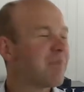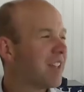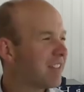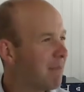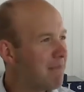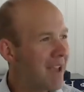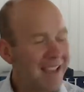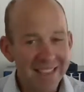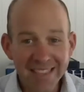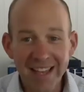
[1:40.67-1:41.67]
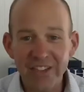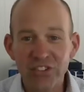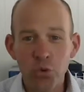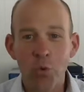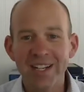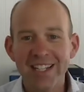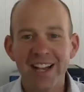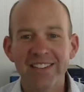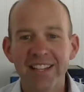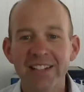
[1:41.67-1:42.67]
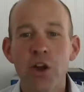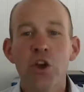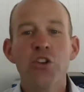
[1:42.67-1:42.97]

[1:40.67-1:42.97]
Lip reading: to make this 2019